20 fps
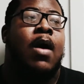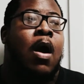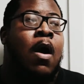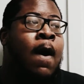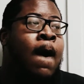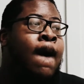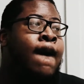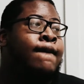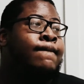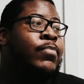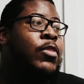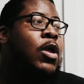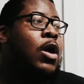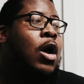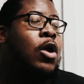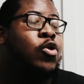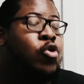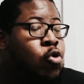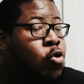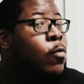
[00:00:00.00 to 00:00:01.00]
Um,
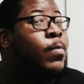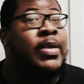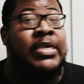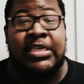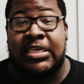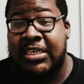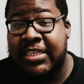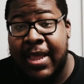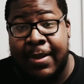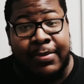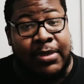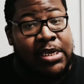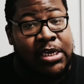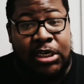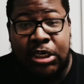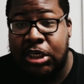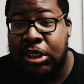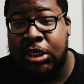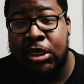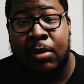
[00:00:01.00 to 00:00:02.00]
Anubiis stepped
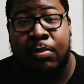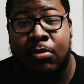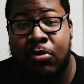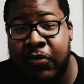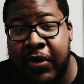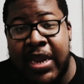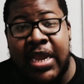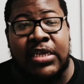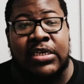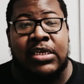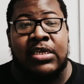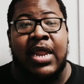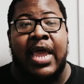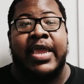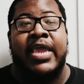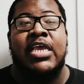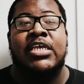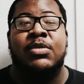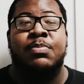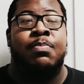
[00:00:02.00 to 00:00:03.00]
his shit up crazy.
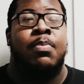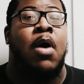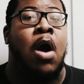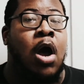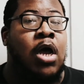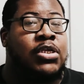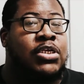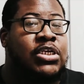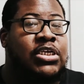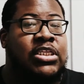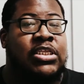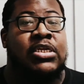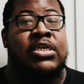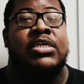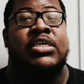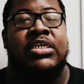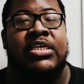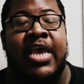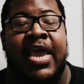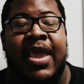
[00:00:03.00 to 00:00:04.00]
Like his bars are still
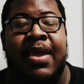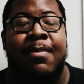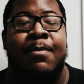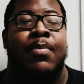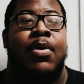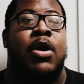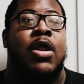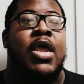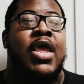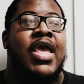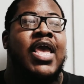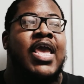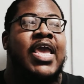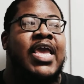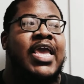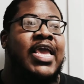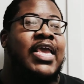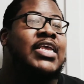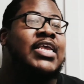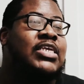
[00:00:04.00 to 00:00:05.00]
the same, but
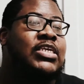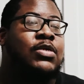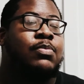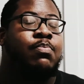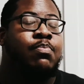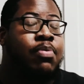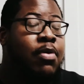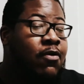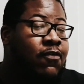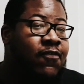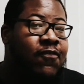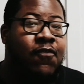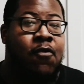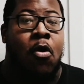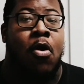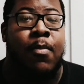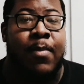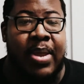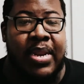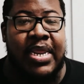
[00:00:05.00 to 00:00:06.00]
he's
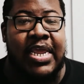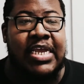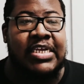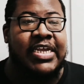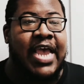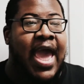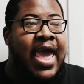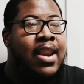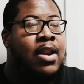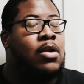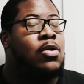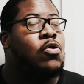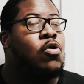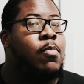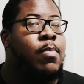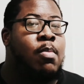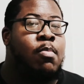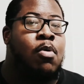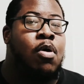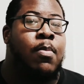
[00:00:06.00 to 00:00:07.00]
performing. He's adding a
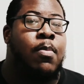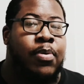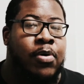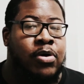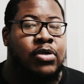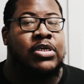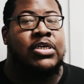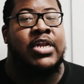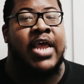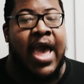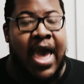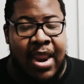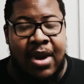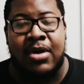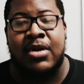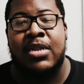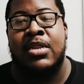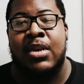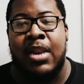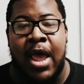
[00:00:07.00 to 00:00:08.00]
little bit more personality.